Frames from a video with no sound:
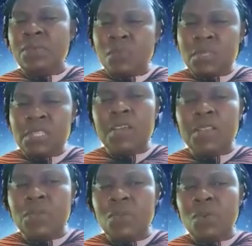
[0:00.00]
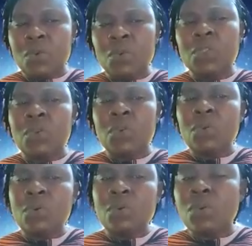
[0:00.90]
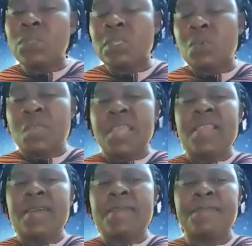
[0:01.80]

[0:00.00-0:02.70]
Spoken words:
What about Okonjo-Igboe Iweala,